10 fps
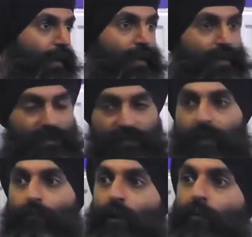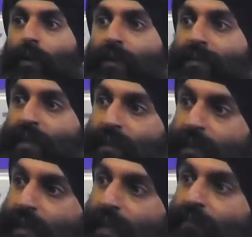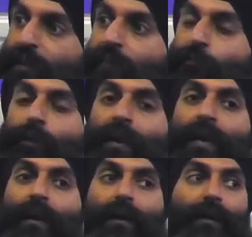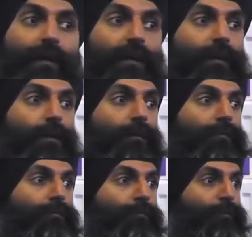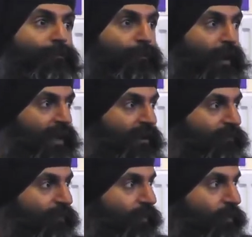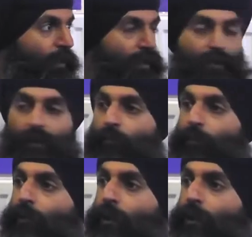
And in the same way, we can say that even if we refrain from the world and we